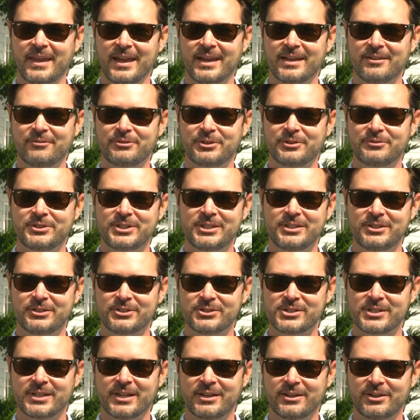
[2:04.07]
and fifteen
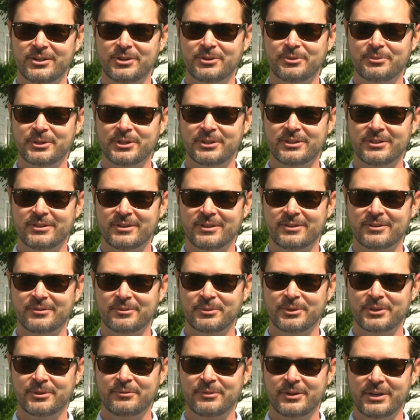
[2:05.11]
years later, we're,
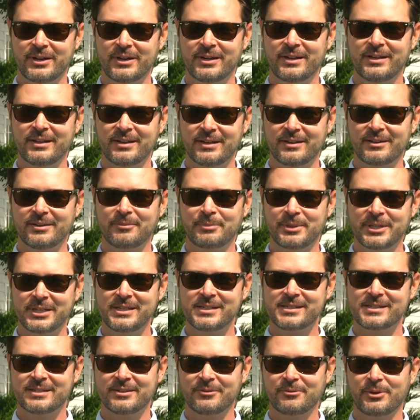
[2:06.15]
we're very uh,
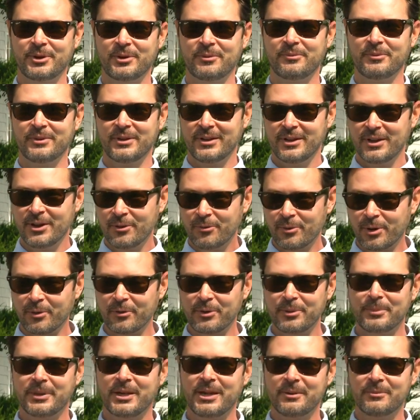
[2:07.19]
pleased at what what
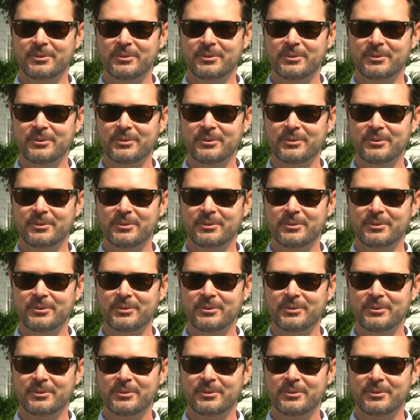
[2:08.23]
we've been